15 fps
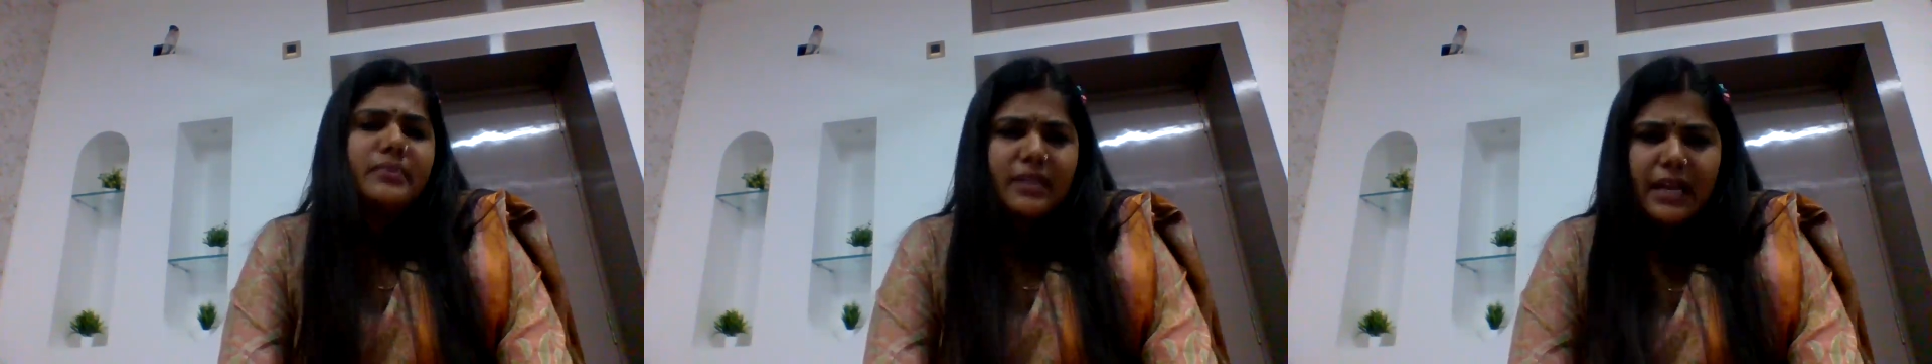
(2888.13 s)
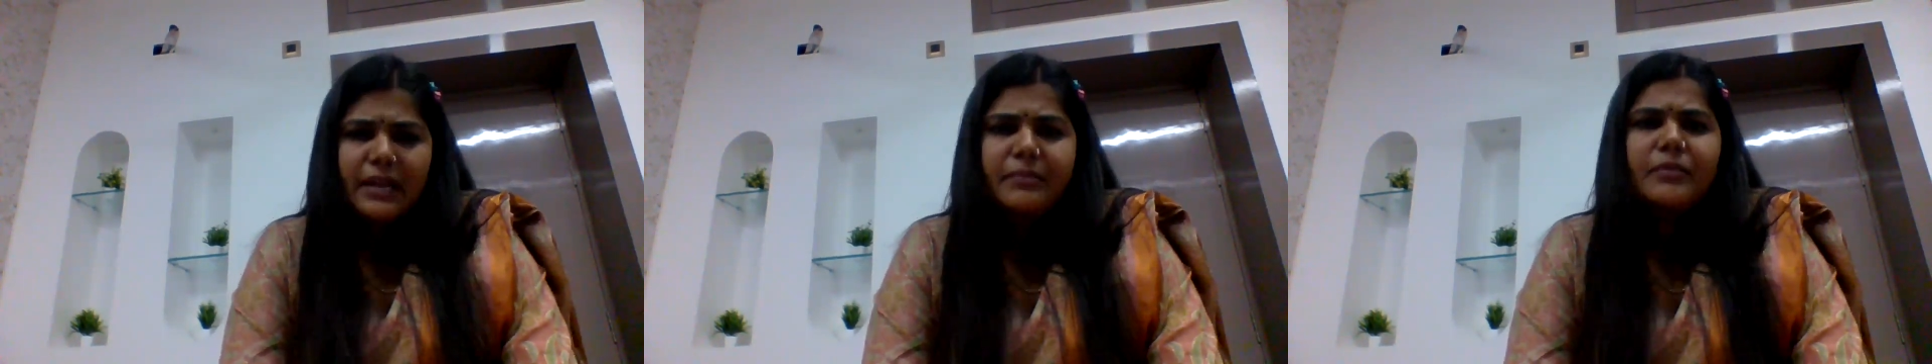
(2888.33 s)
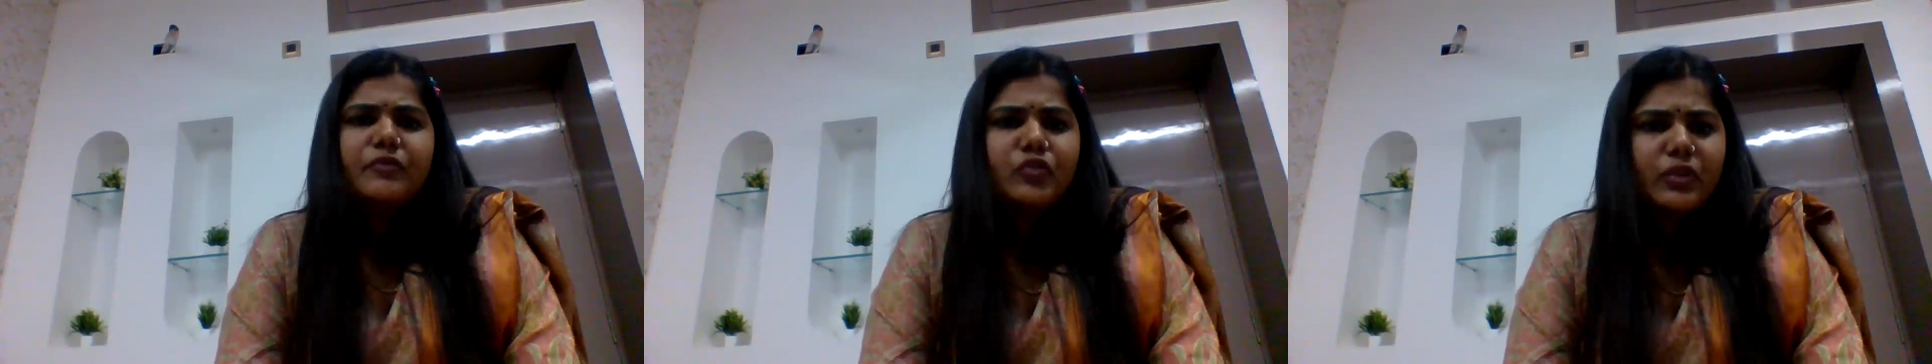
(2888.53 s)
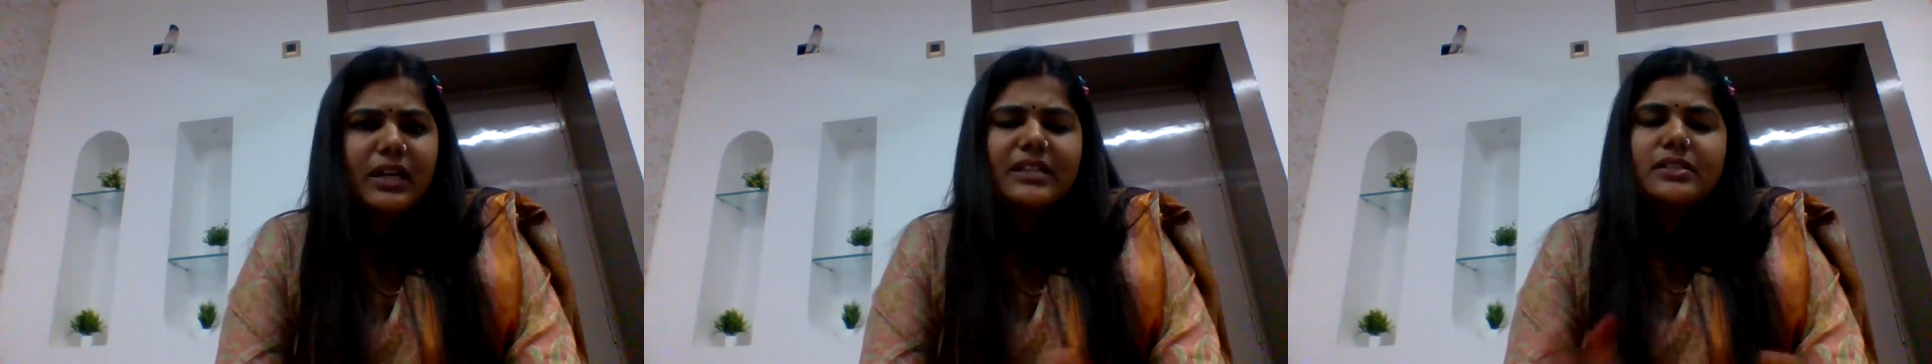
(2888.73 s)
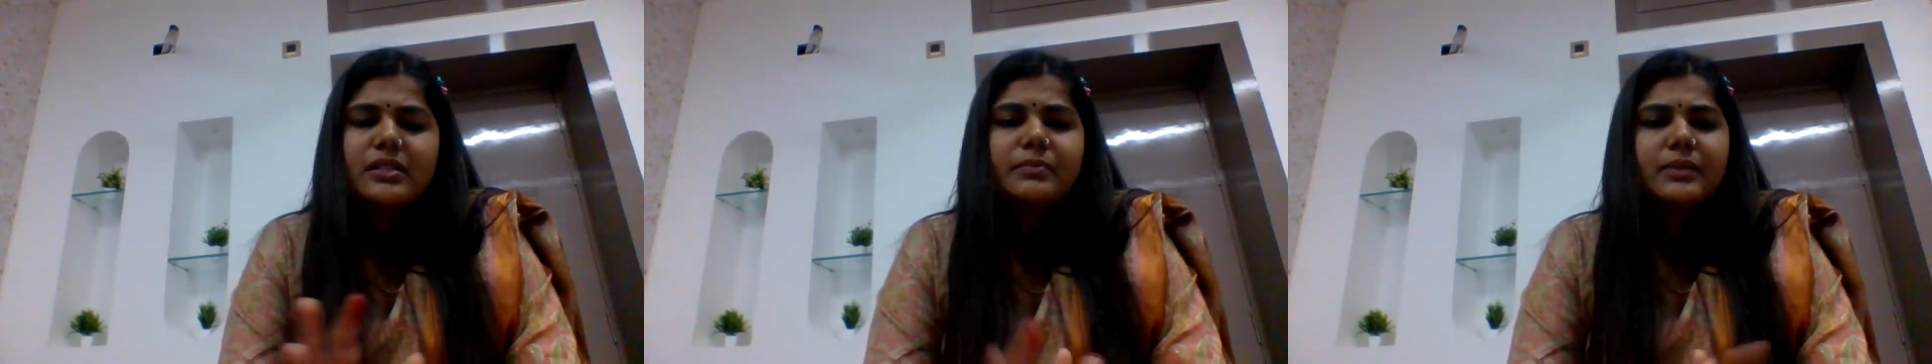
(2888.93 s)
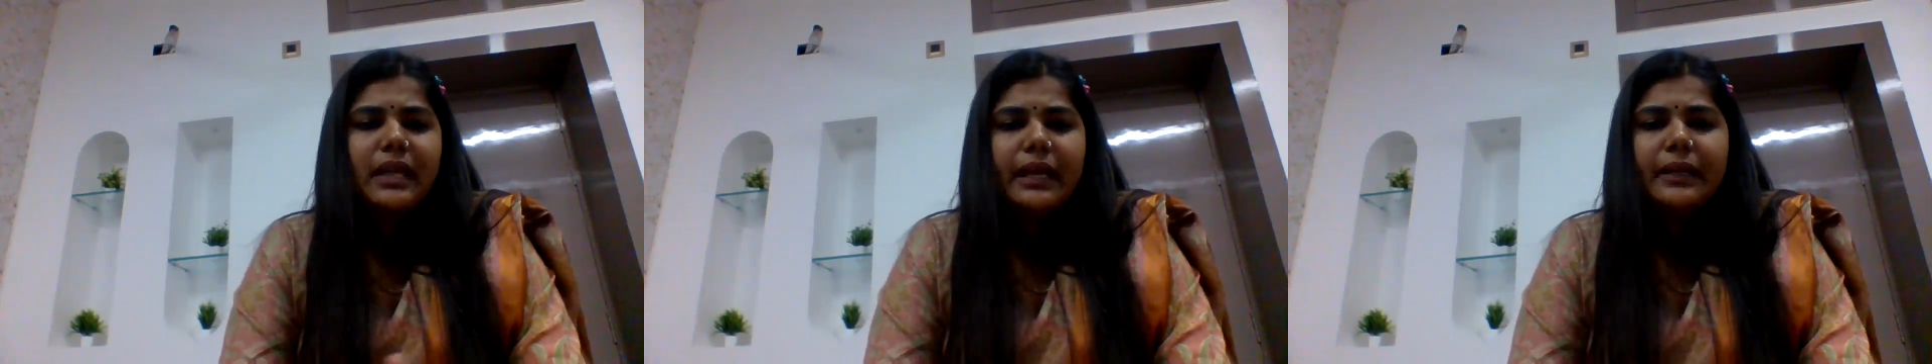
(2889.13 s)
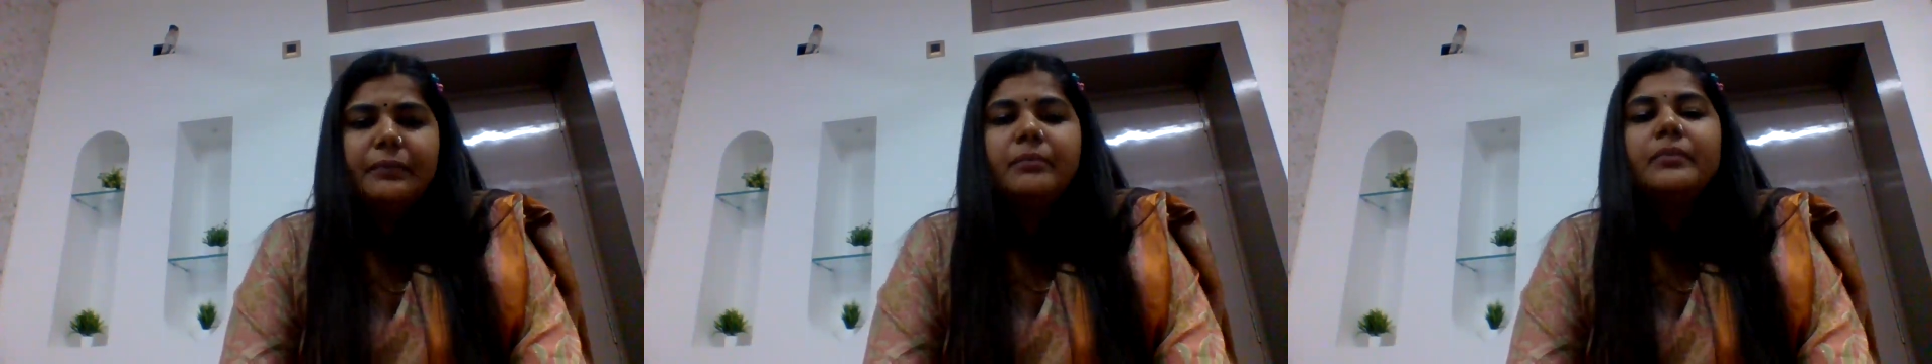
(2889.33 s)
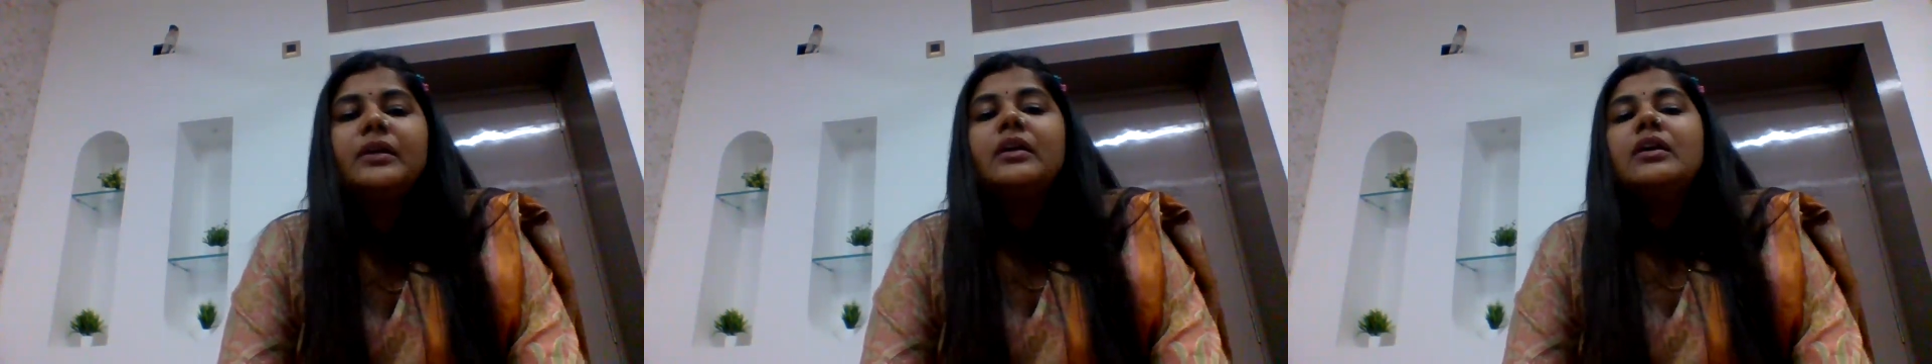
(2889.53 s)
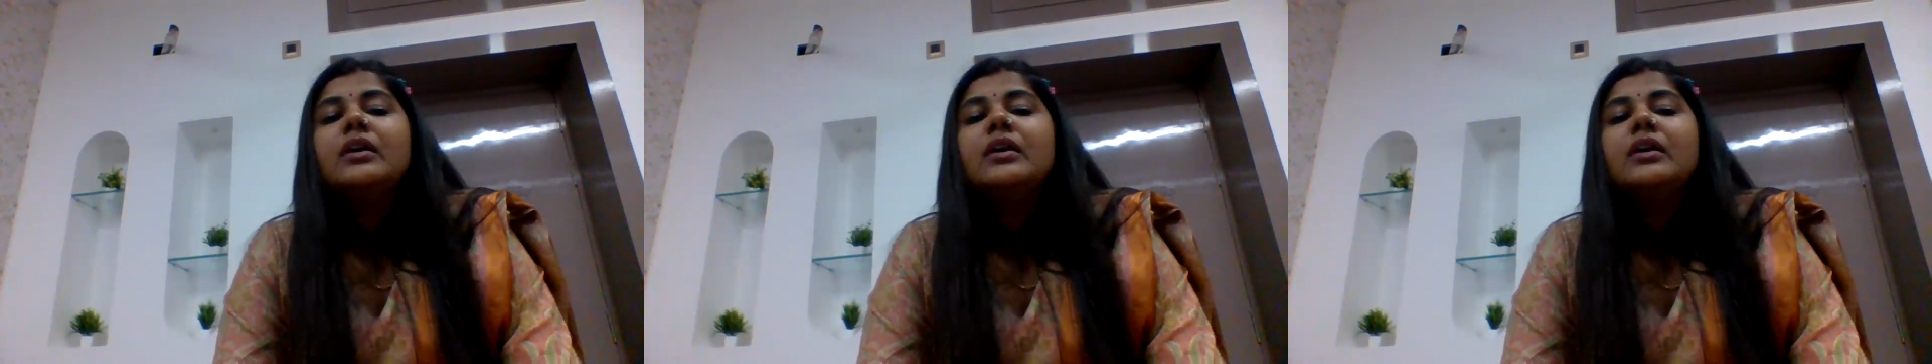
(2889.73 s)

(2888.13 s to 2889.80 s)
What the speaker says: time, if you get some time,